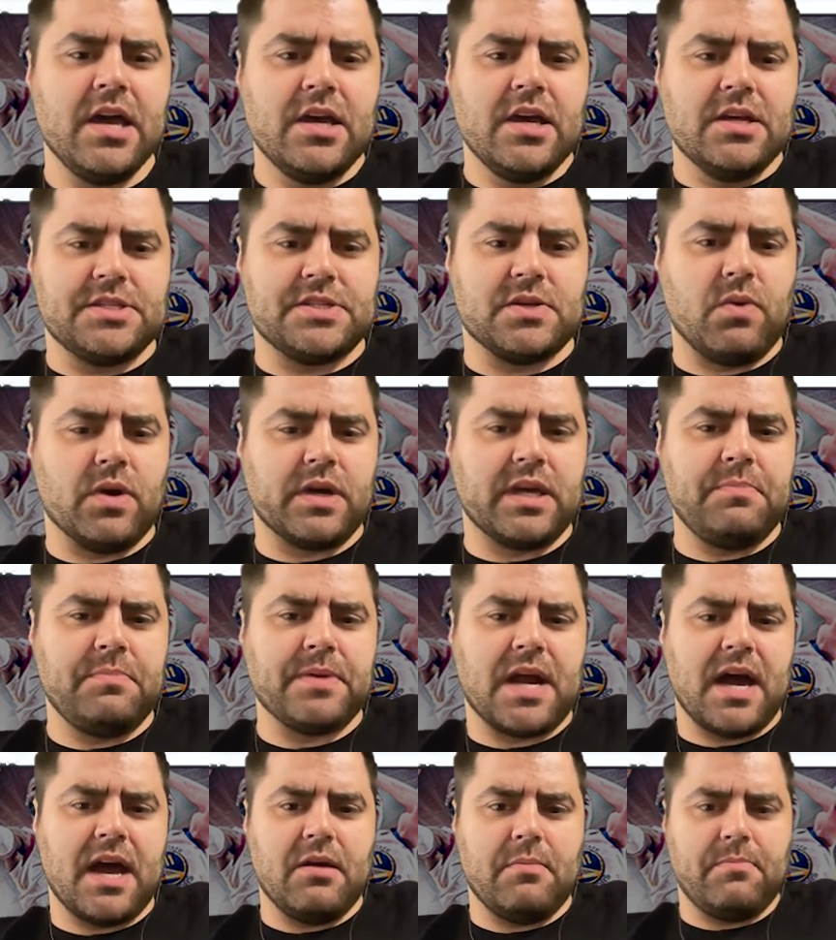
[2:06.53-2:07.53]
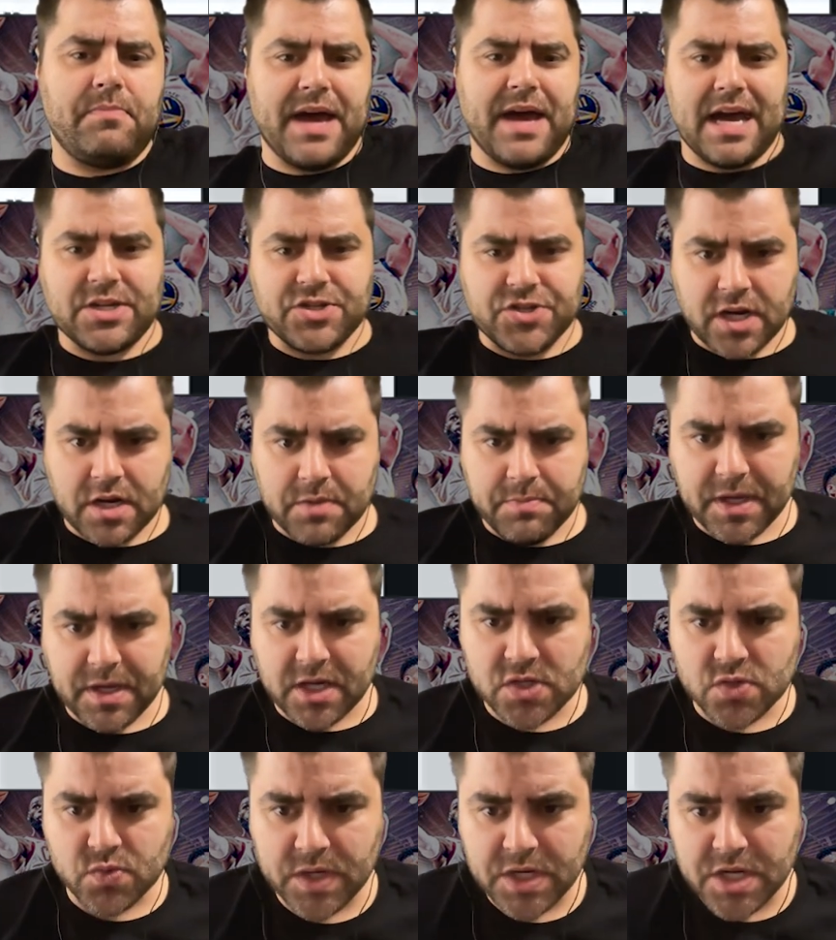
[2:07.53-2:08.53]
So we'll keep an eye on Patrick
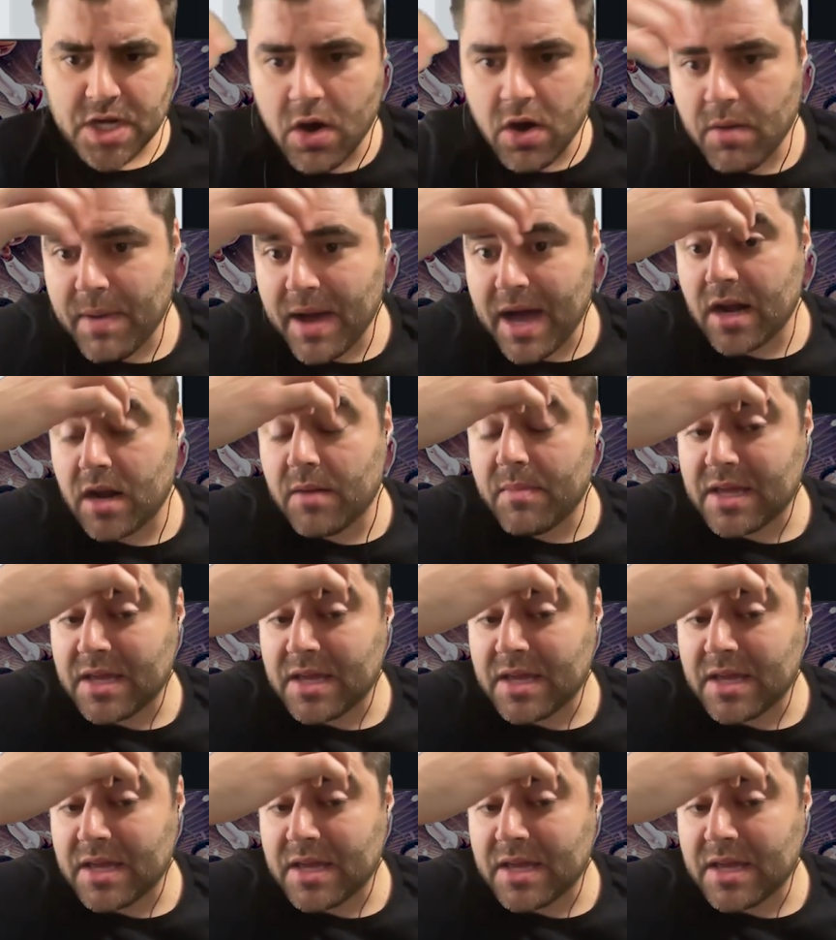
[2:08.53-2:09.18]
because we know about him.